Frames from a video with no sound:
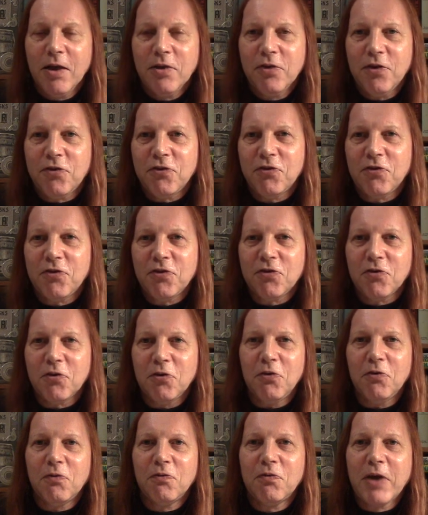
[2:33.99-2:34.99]
this is the
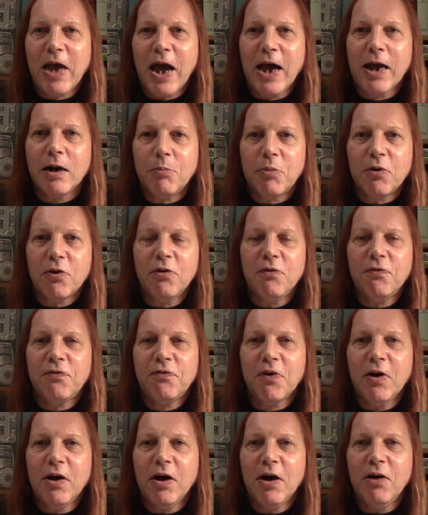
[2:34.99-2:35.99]
sort of calibre
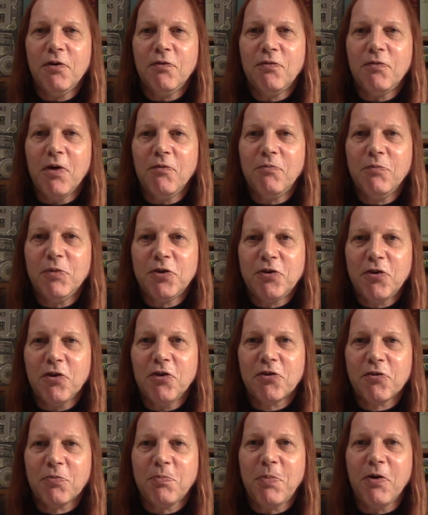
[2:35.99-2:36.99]
of, uh, of of
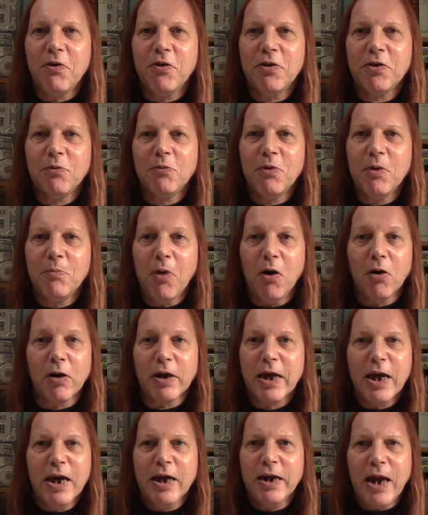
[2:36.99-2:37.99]
mature spirit that we're bottling.